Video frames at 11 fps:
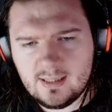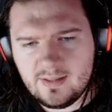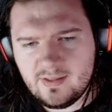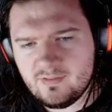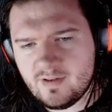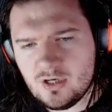the
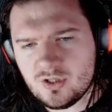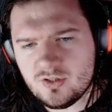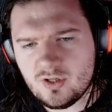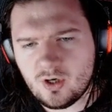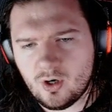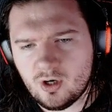invasions
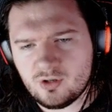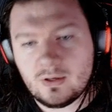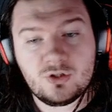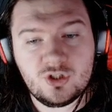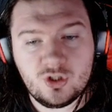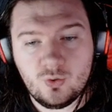occurred
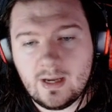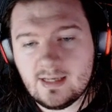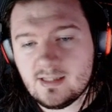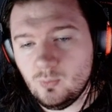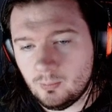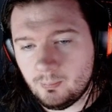around
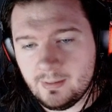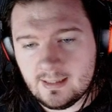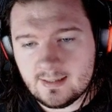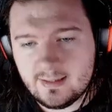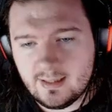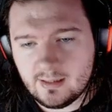281
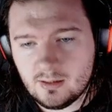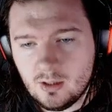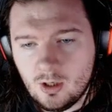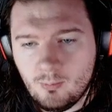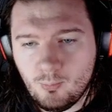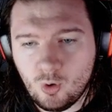BC.
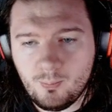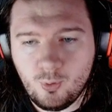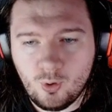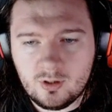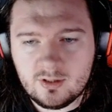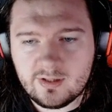More
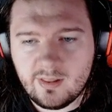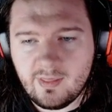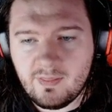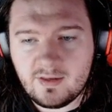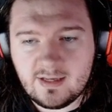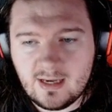important than
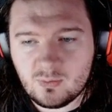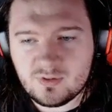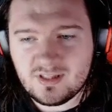the date was the